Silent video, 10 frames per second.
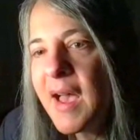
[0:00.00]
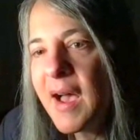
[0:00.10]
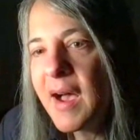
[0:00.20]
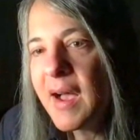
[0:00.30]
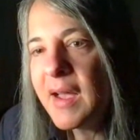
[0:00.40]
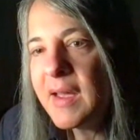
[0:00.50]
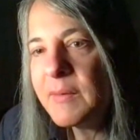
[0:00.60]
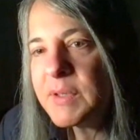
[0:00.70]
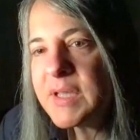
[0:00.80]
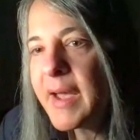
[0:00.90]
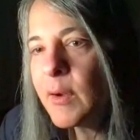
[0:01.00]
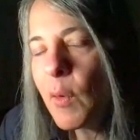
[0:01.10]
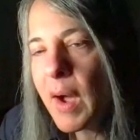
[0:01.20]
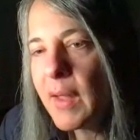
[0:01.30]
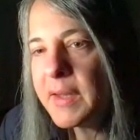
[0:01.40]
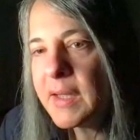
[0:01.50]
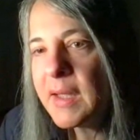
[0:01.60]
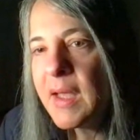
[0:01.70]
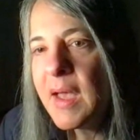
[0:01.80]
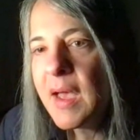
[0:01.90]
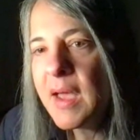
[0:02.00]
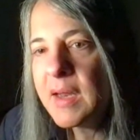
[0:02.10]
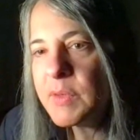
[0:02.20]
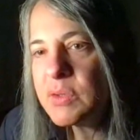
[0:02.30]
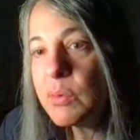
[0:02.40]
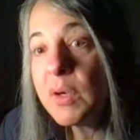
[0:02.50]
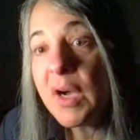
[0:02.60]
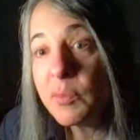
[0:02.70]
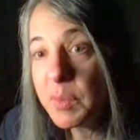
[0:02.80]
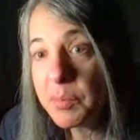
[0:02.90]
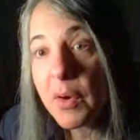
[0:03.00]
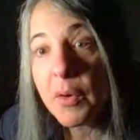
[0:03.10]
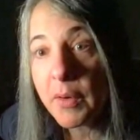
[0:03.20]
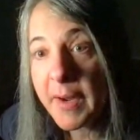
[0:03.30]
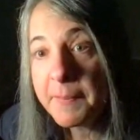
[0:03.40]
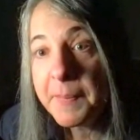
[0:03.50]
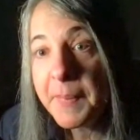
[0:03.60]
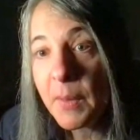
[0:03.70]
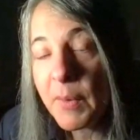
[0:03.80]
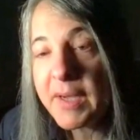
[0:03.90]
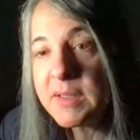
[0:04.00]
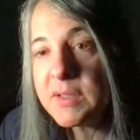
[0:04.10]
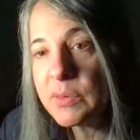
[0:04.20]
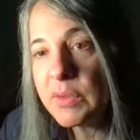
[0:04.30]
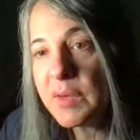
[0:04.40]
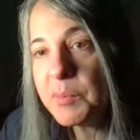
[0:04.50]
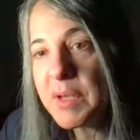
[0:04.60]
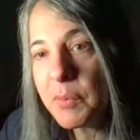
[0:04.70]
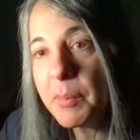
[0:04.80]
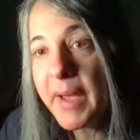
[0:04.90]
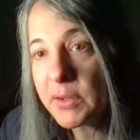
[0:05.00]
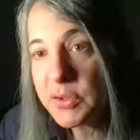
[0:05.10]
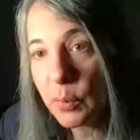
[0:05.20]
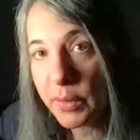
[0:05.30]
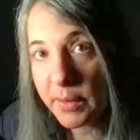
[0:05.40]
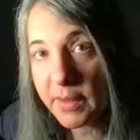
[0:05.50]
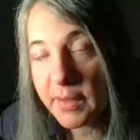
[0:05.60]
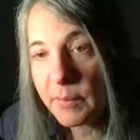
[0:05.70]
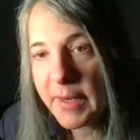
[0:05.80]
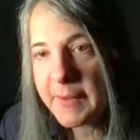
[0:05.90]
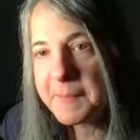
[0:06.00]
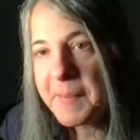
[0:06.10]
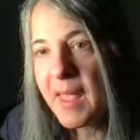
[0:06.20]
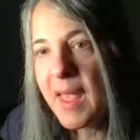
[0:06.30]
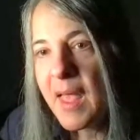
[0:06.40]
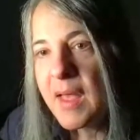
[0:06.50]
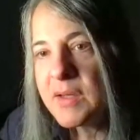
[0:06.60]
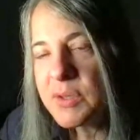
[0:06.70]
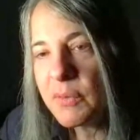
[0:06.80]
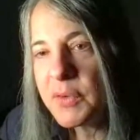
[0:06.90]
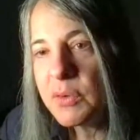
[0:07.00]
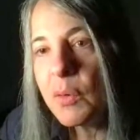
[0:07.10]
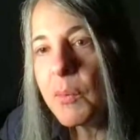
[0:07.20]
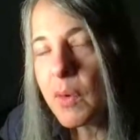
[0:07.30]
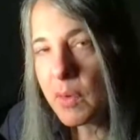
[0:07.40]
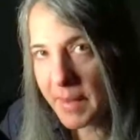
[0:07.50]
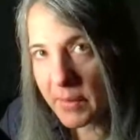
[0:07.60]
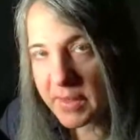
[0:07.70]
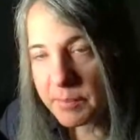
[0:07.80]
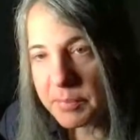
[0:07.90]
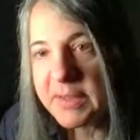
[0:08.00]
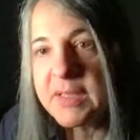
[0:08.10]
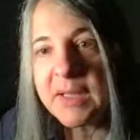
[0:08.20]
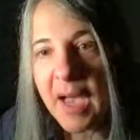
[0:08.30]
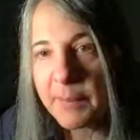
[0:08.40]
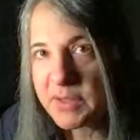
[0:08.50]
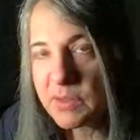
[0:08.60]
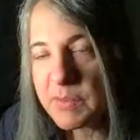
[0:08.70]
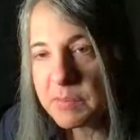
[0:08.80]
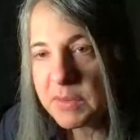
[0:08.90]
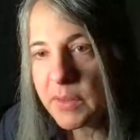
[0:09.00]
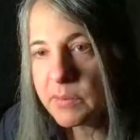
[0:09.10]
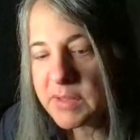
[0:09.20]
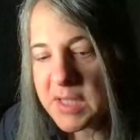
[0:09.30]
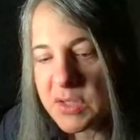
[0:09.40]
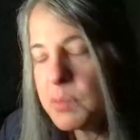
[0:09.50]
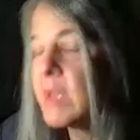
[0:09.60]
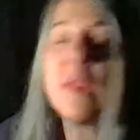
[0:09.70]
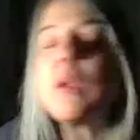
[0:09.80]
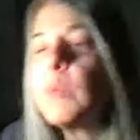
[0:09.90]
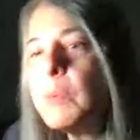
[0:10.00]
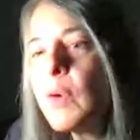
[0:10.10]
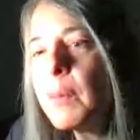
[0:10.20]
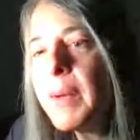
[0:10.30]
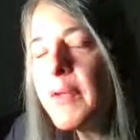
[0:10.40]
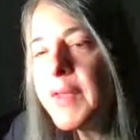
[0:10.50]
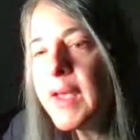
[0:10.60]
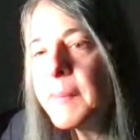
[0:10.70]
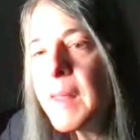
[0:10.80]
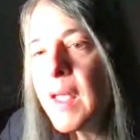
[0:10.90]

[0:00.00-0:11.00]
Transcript: uh, and it was high quality, and it was through a government program, right, to get people back to work, right. So if you know more about it, please comment to me below and teach me a little bit more about that.